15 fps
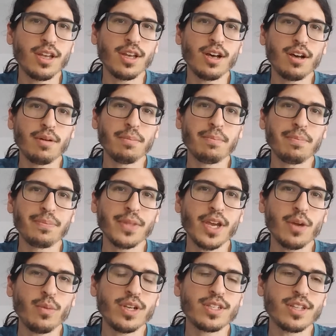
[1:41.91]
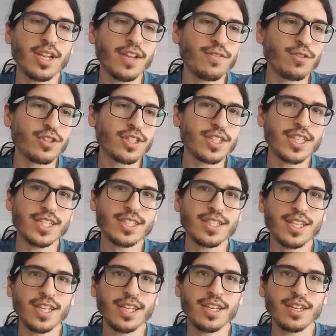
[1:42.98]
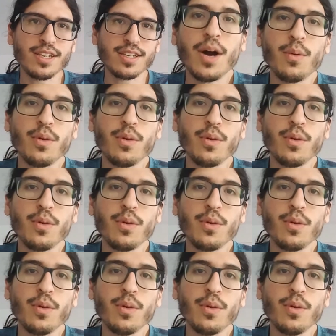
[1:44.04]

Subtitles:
I reached the level 16.